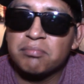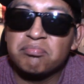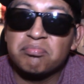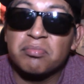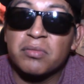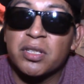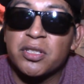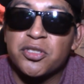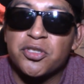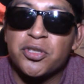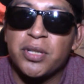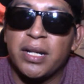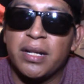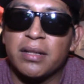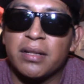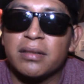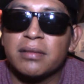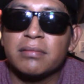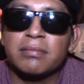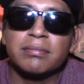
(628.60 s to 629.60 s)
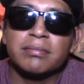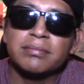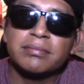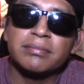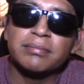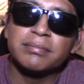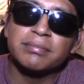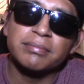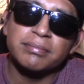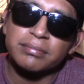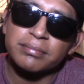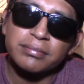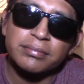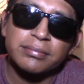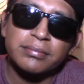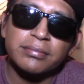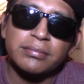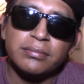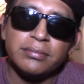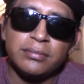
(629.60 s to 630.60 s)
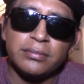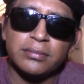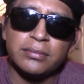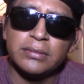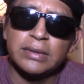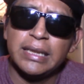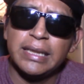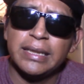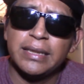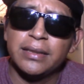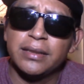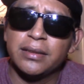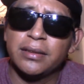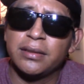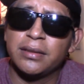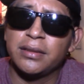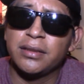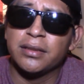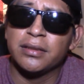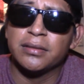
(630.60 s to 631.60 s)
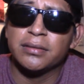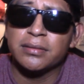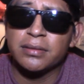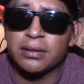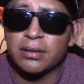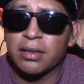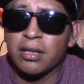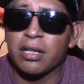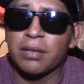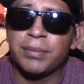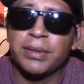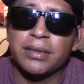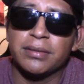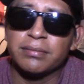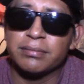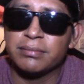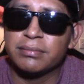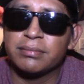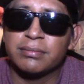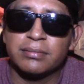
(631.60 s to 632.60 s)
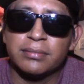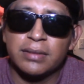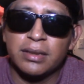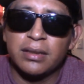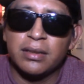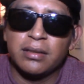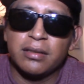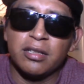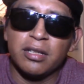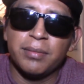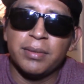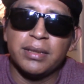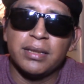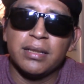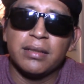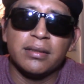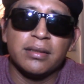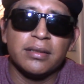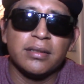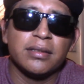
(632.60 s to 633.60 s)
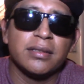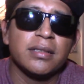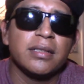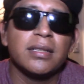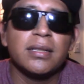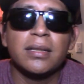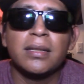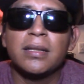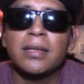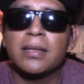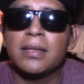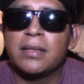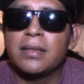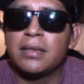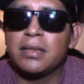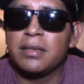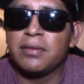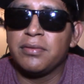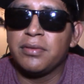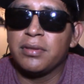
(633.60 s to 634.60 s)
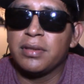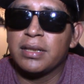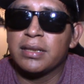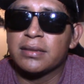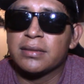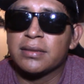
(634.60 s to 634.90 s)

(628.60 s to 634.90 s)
share, and comment down there if you guys